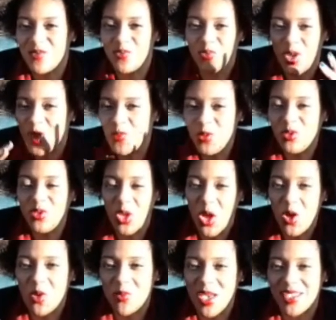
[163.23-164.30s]
people
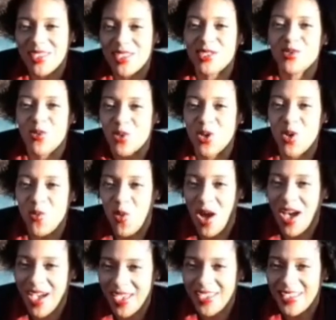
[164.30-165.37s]
know about this
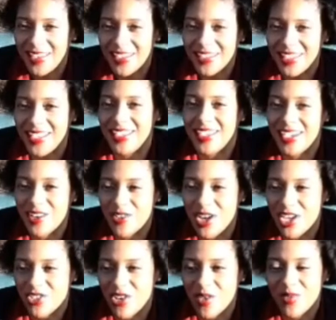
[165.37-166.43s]
worldwide. Like,
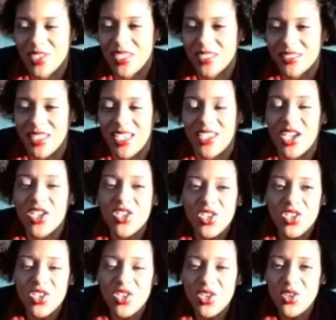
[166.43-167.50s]
Hawaiian Tropic is like
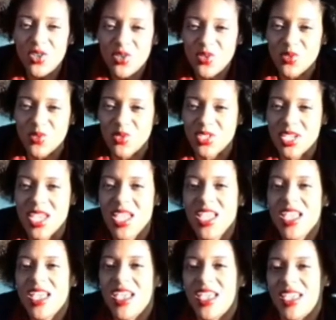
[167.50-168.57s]
huge.
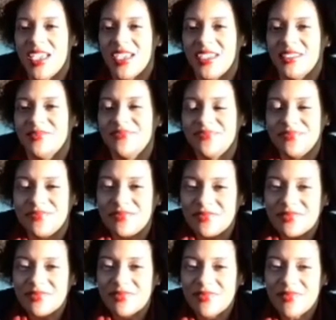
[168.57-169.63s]
And
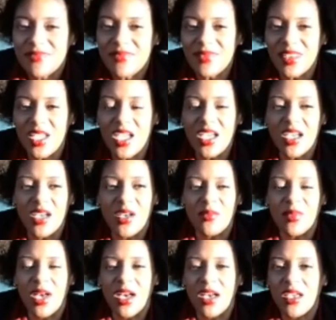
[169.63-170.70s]

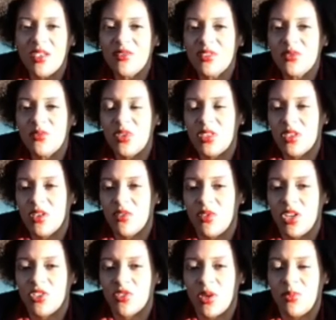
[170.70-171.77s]
I was with
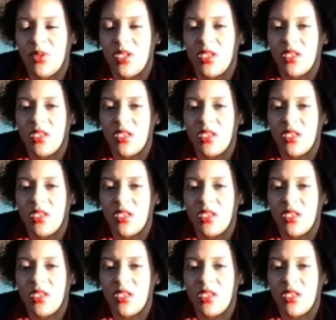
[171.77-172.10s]
Hawaiian Tropic